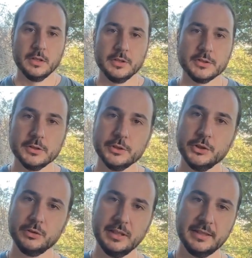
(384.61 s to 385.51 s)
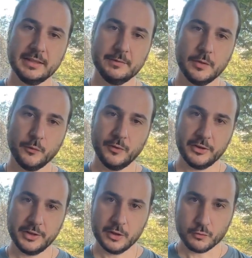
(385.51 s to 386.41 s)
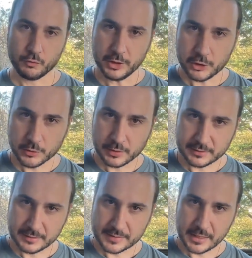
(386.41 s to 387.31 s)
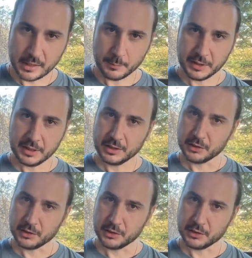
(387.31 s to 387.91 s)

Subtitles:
So you could either have a very ritual tea ceremony,